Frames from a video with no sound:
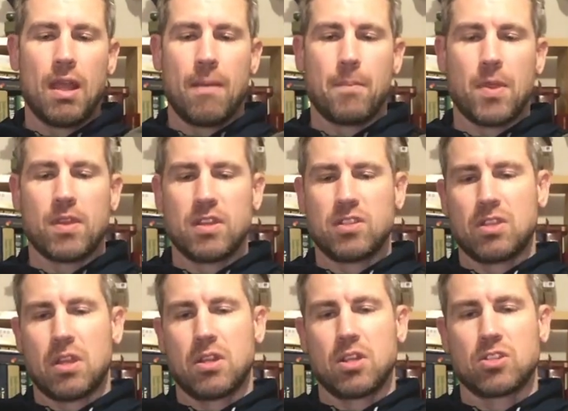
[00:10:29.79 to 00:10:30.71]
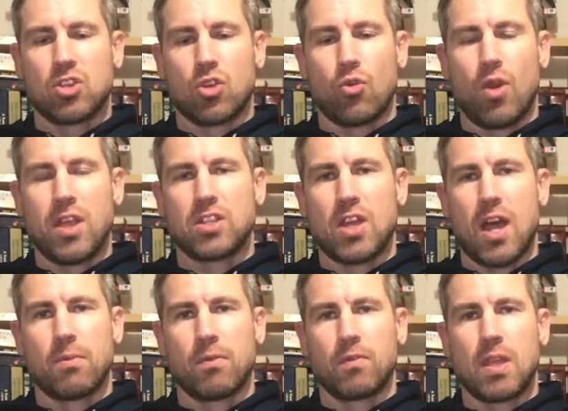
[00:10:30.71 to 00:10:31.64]
But this does a great
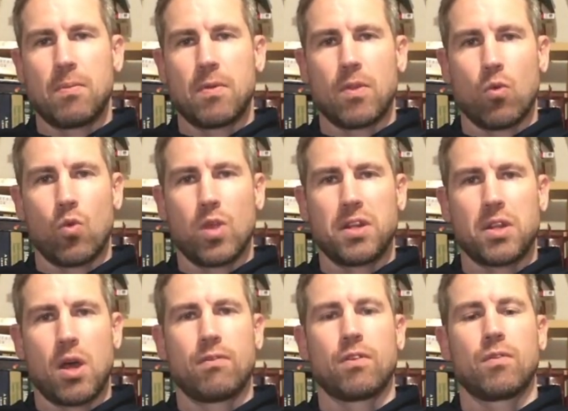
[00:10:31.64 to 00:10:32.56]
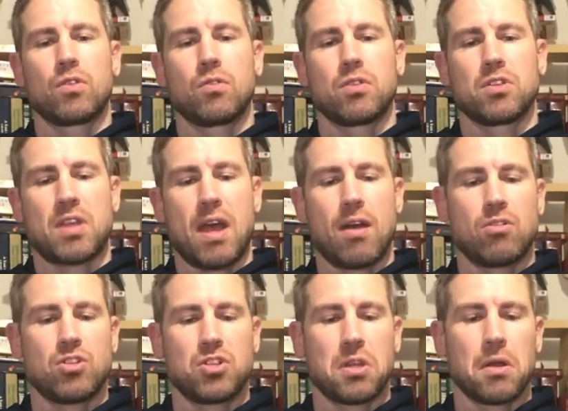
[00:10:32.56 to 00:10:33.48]
job of keeping the wind off of you, this
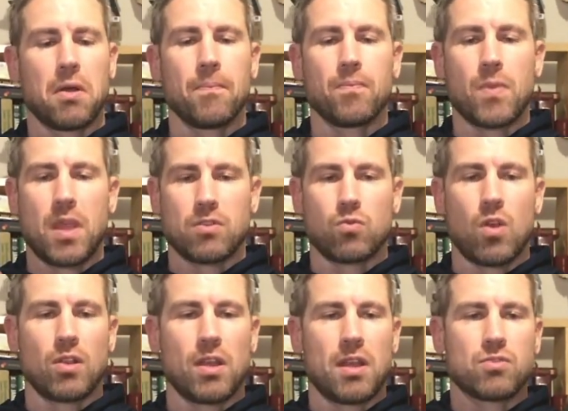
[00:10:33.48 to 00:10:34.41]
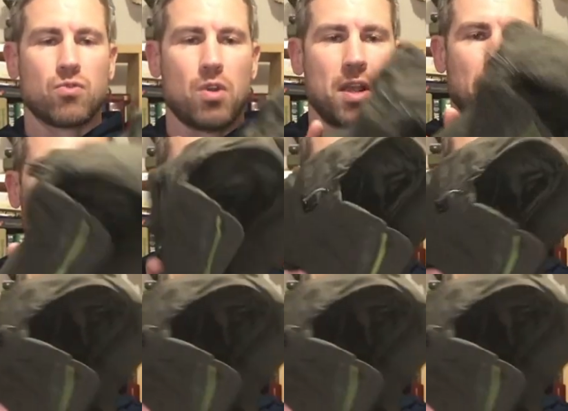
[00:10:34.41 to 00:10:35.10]
outer shell, as well as rain.